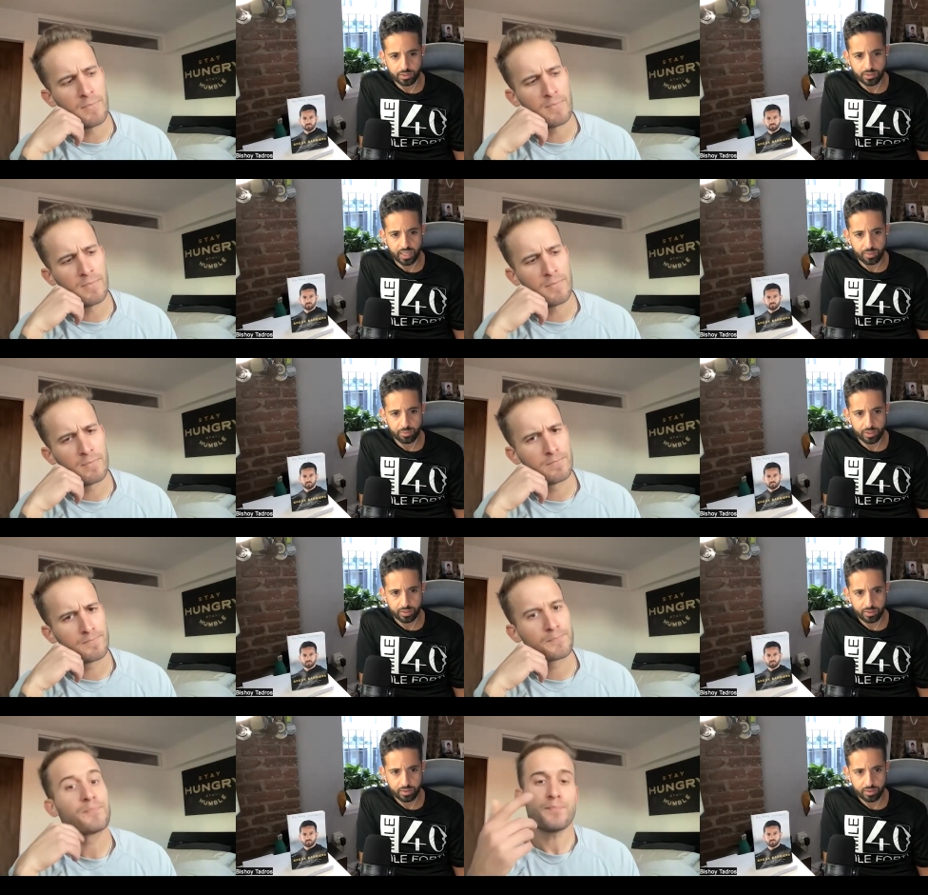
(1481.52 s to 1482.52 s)
Speaker 1: at the time,
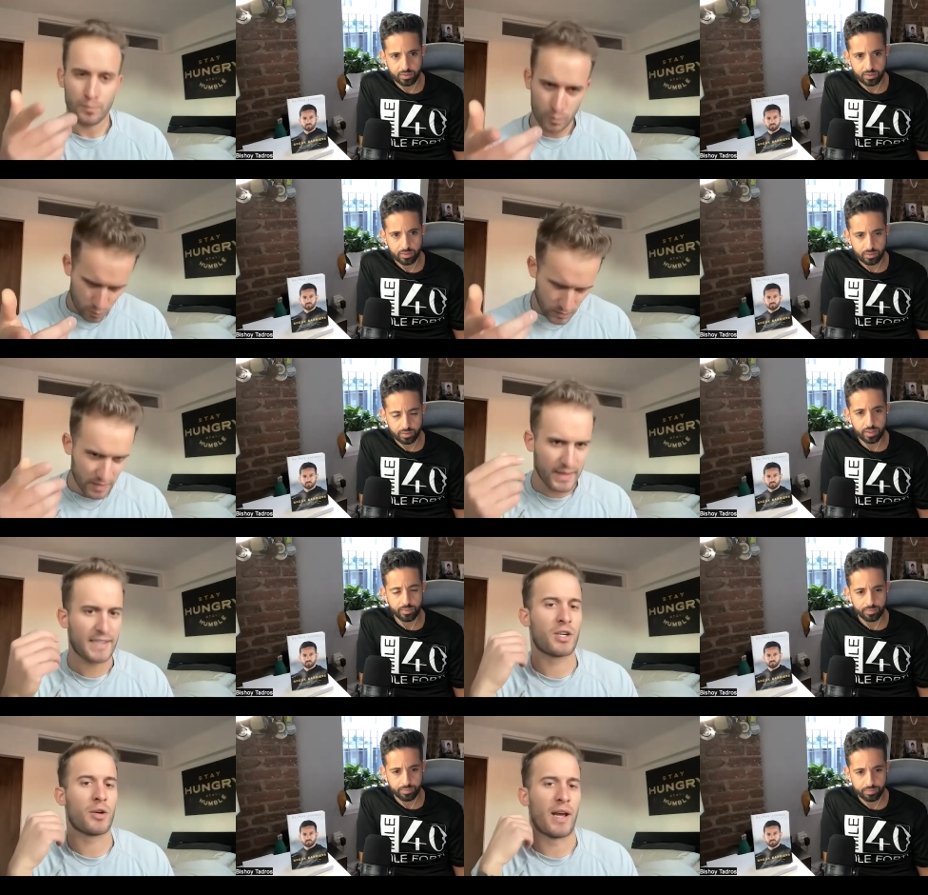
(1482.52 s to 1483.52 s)
right?
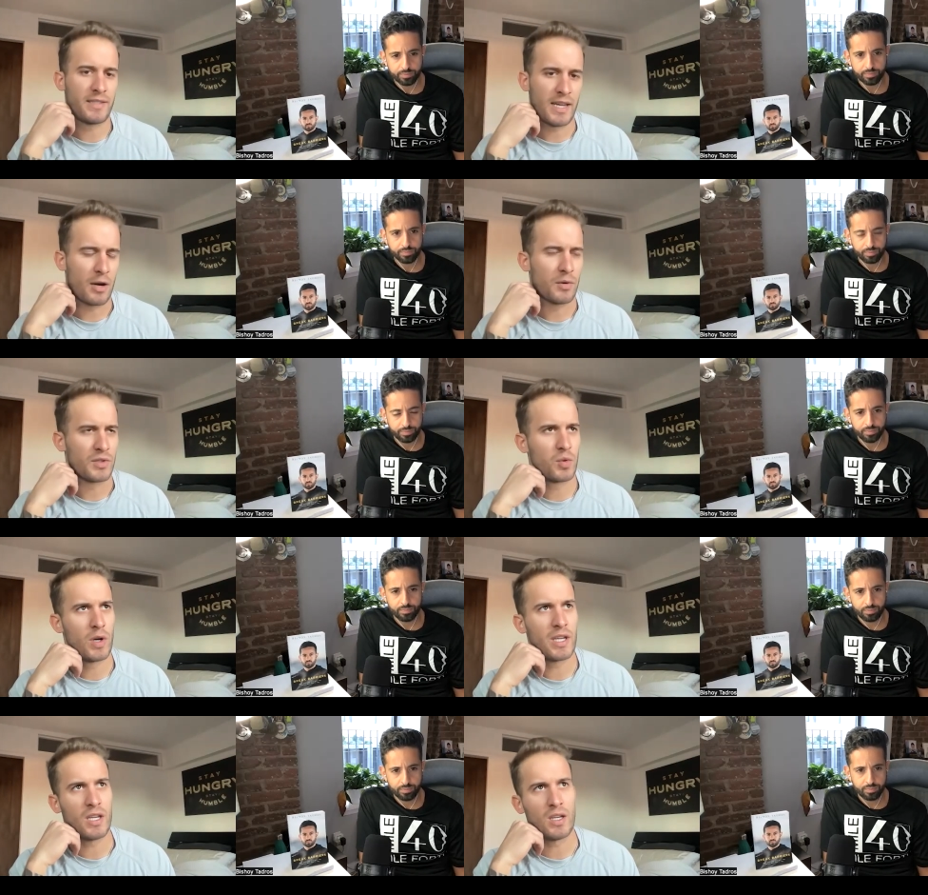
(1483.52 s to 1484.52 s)
That's correct. Yeah, I was
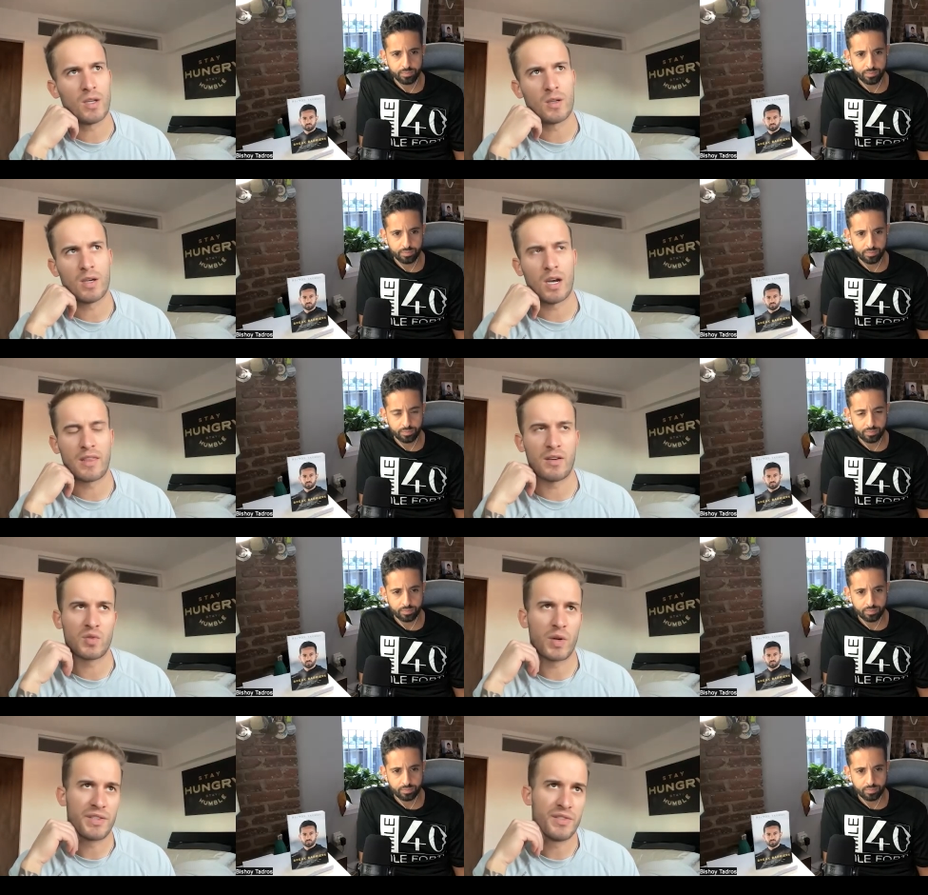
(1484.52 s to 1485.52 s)
20. I think I was
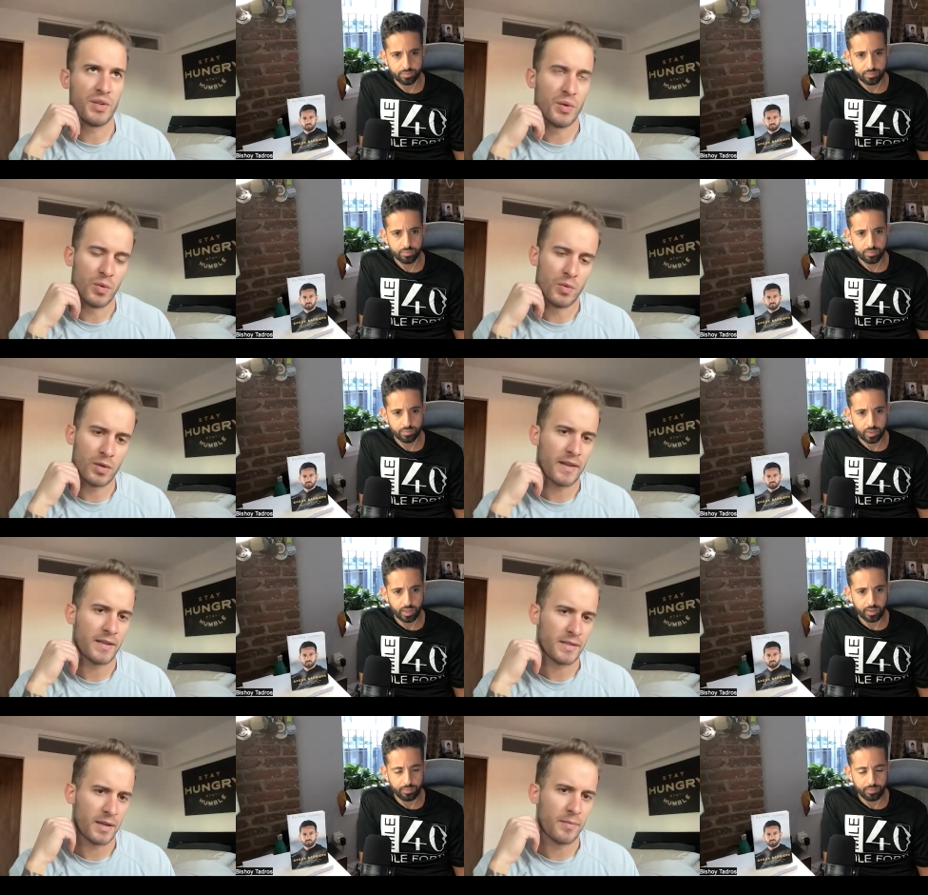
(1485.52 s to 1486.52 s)
22 at
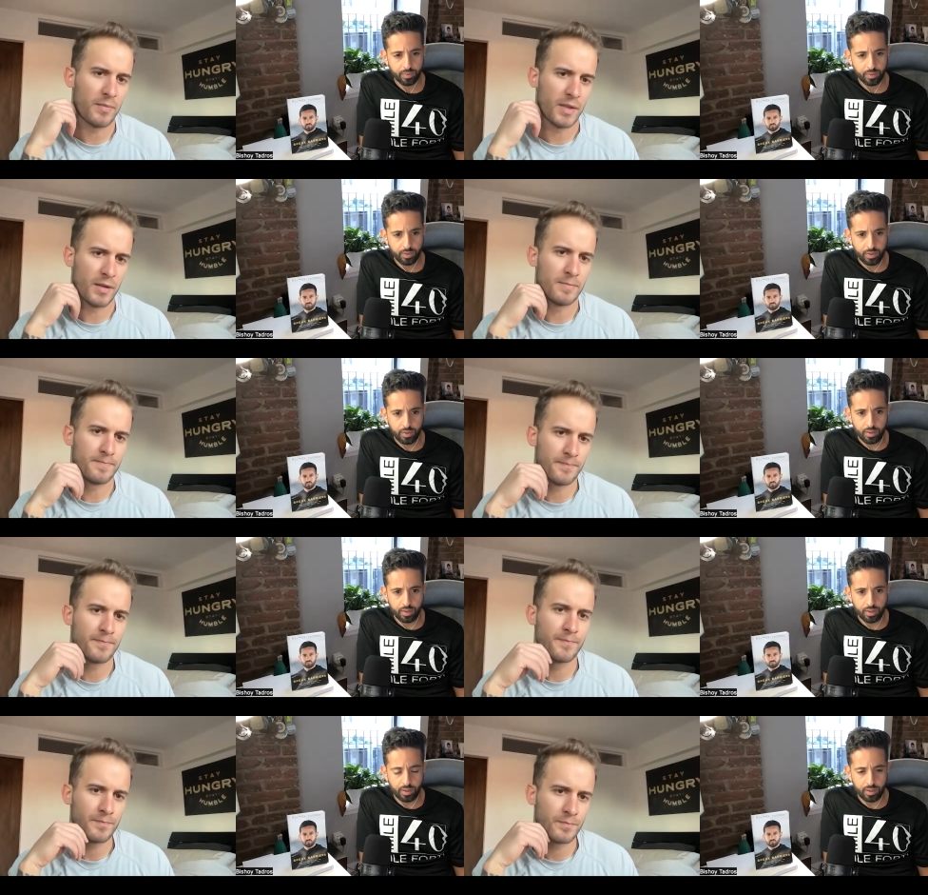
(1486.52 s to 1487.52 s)
that time.
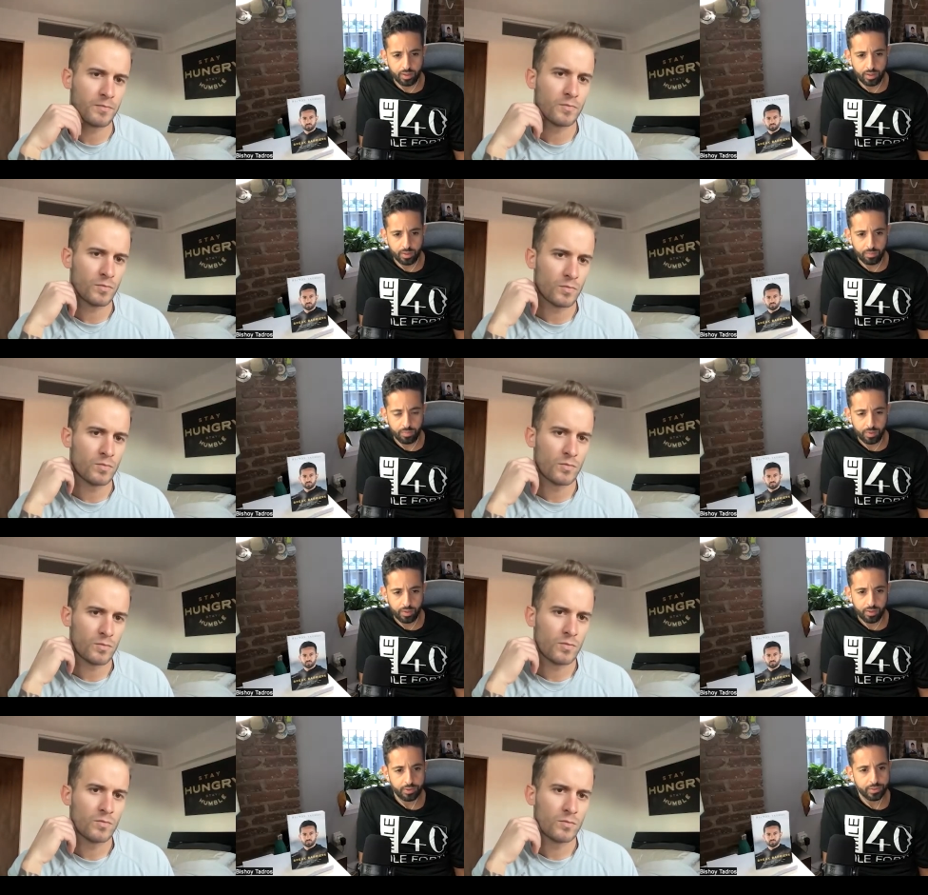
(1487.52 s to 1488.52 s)
Speaker 2: Um,
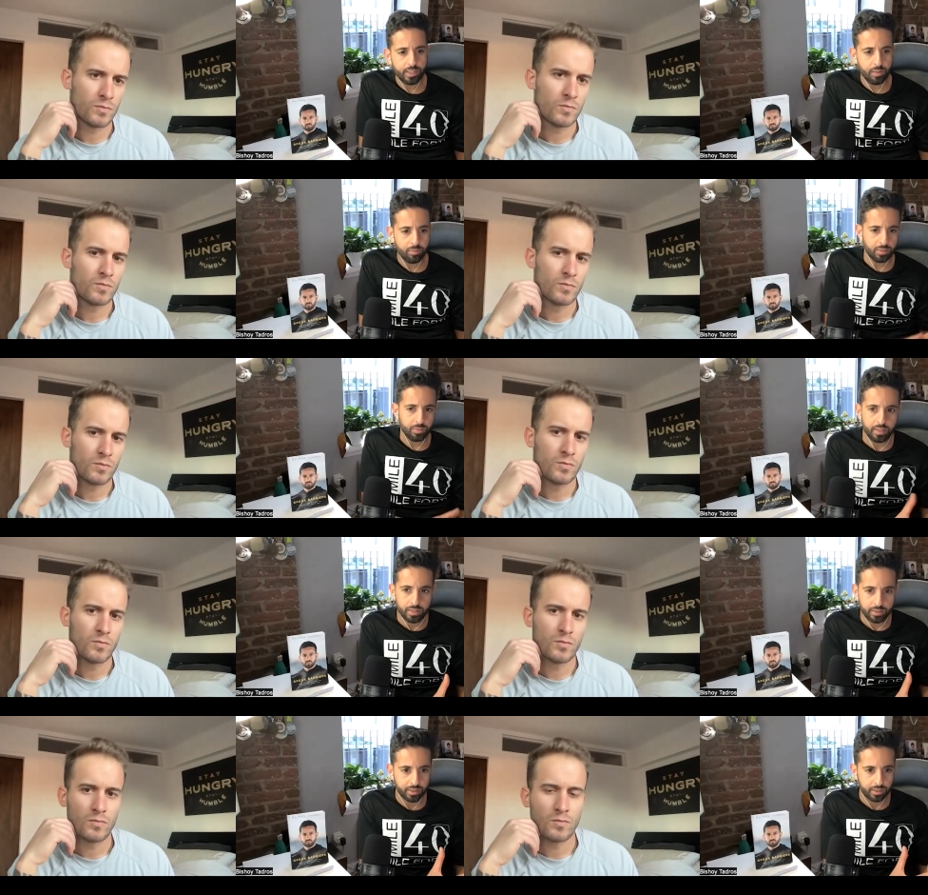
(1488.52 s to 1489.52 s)
you know, it seems to
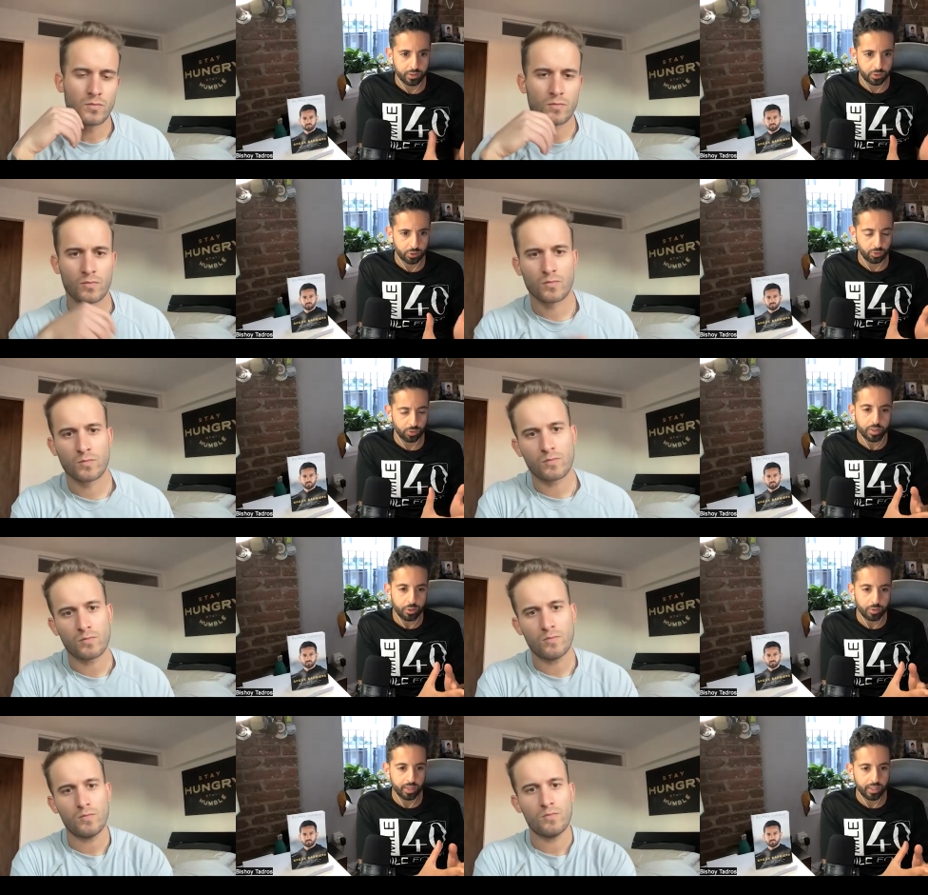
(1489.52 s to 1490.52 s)
me in hearing your
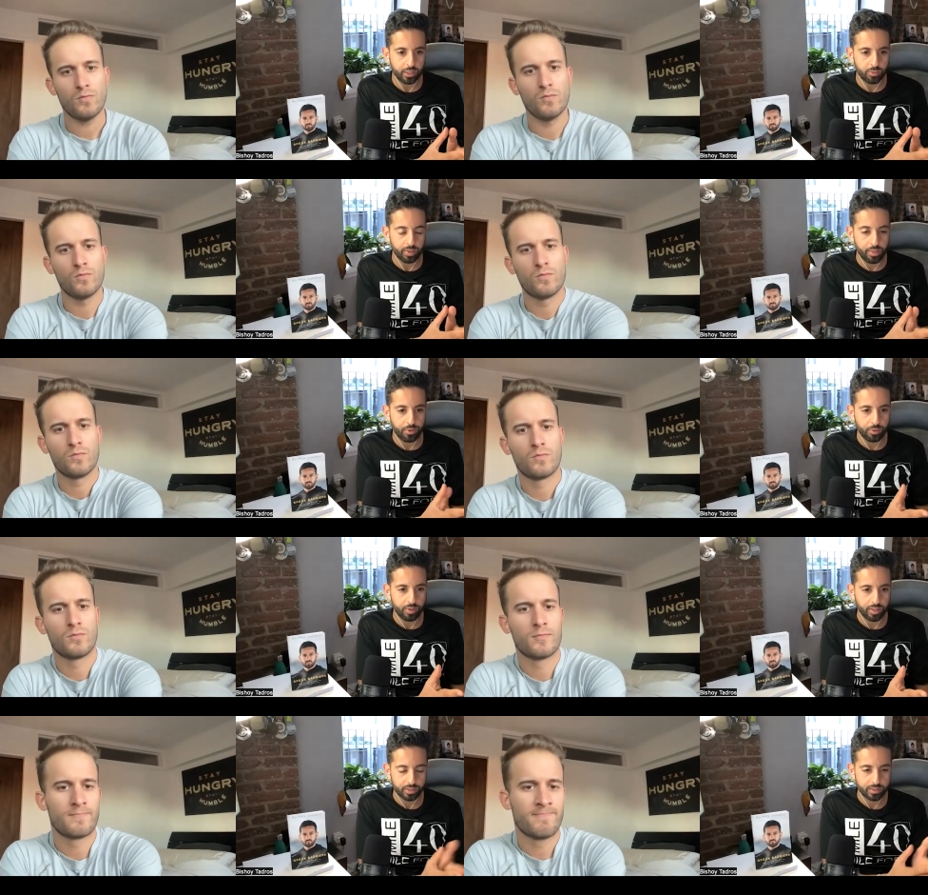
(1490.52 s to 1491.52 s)
story, you kind of went
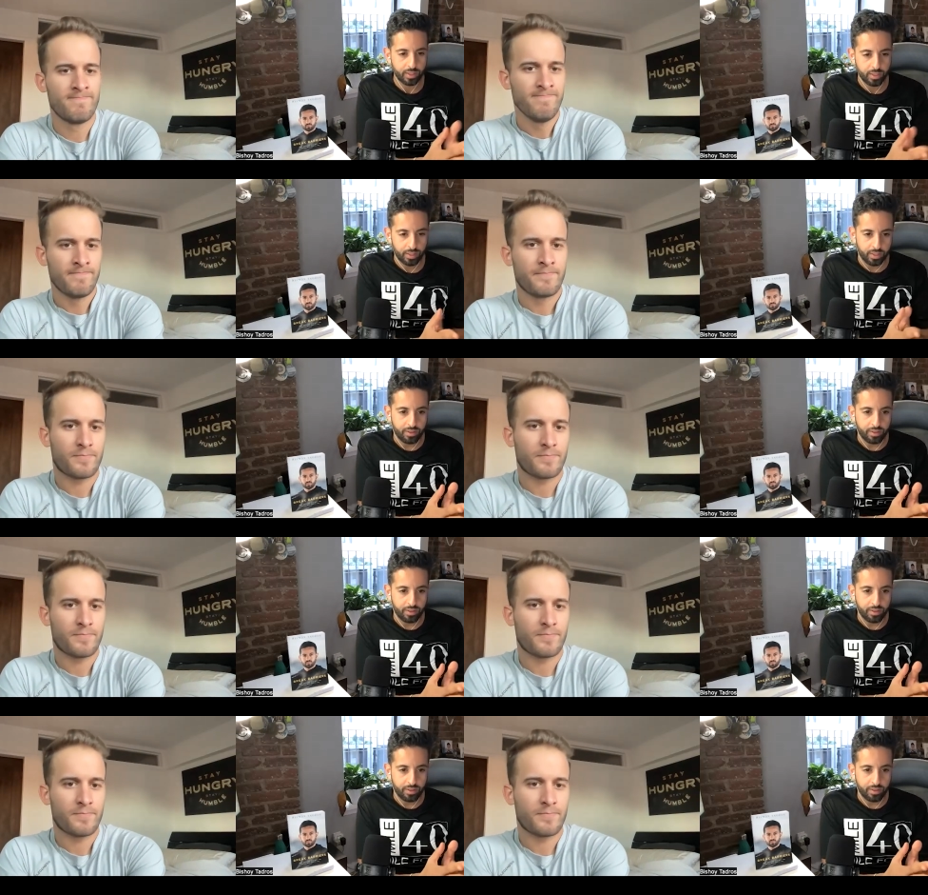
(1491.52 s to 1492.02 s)
through this